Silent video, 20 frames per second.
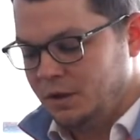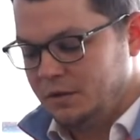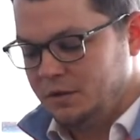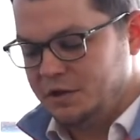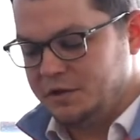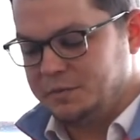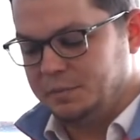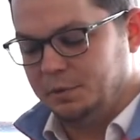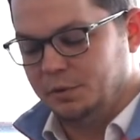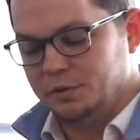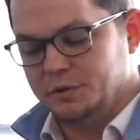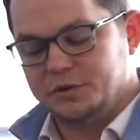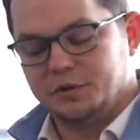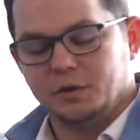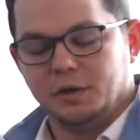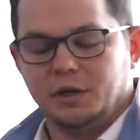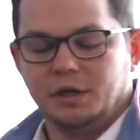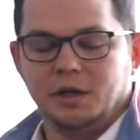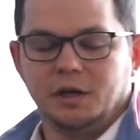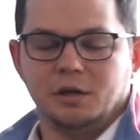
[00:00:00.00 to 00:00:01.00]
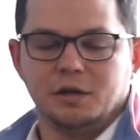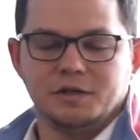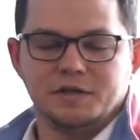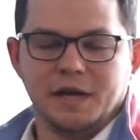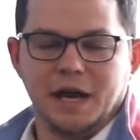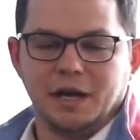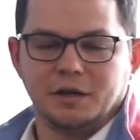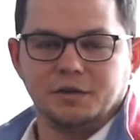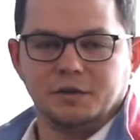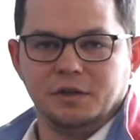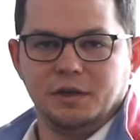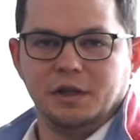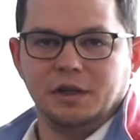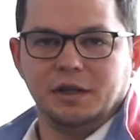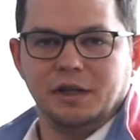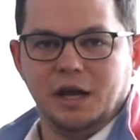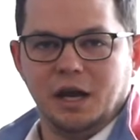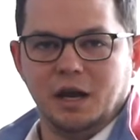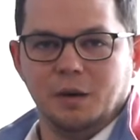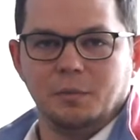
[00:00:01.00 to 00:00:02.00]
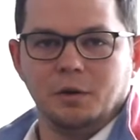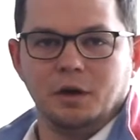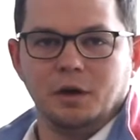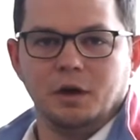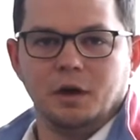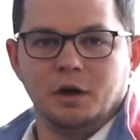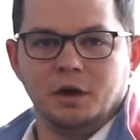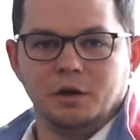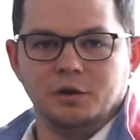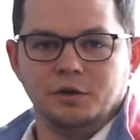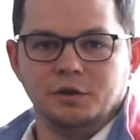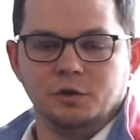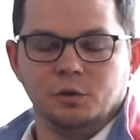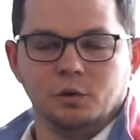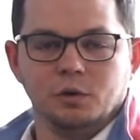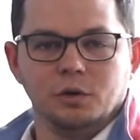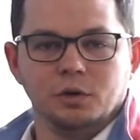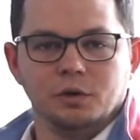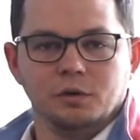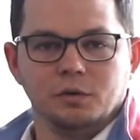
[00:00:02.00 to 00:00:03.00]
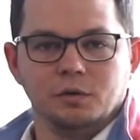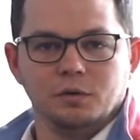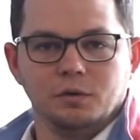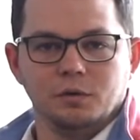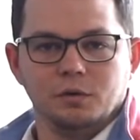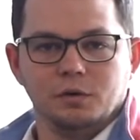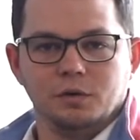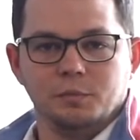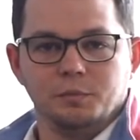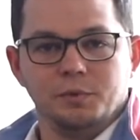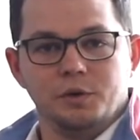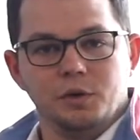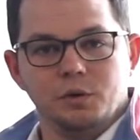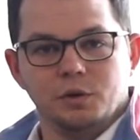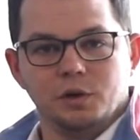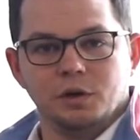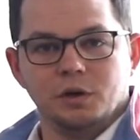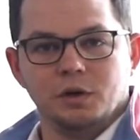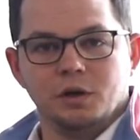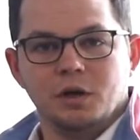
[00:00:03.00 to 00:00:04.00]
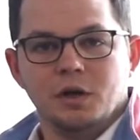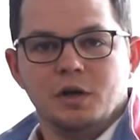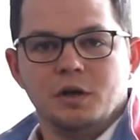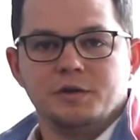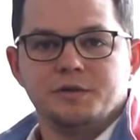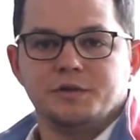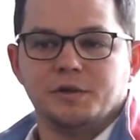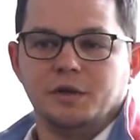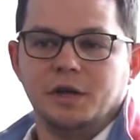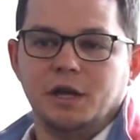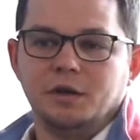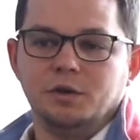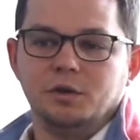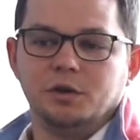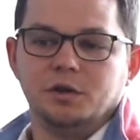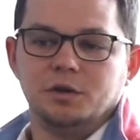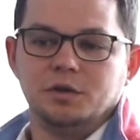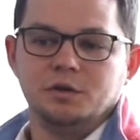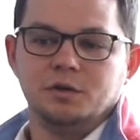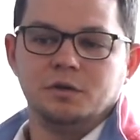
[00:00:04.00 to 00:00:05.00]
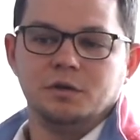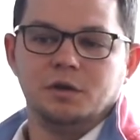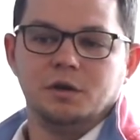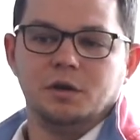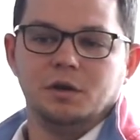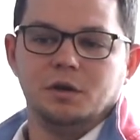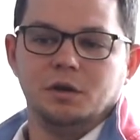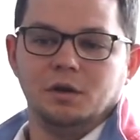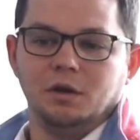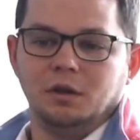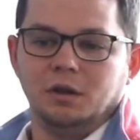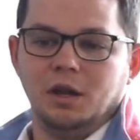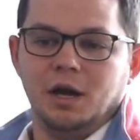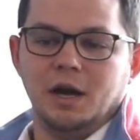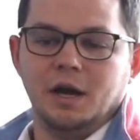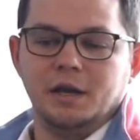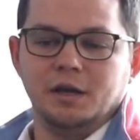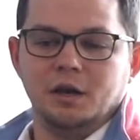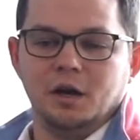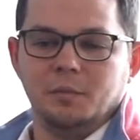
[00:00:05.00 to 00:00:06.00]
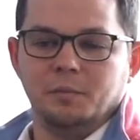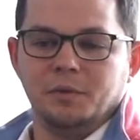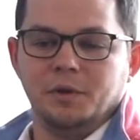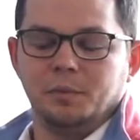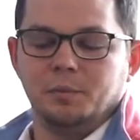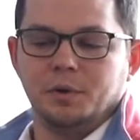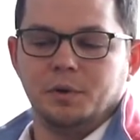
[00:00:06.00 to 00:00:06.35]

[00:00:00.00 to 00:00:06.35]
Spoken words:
This blue screen here is actually the camera on your computer, so then you can line up the